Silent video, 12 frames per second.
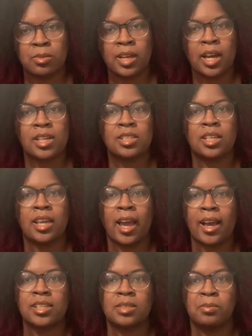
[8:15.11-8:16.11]
because he
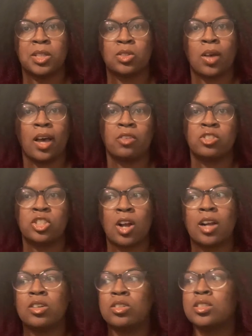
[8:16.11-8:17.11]
has mental health
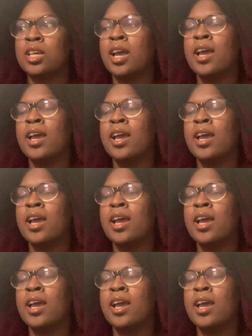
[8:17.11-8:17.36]
struggles,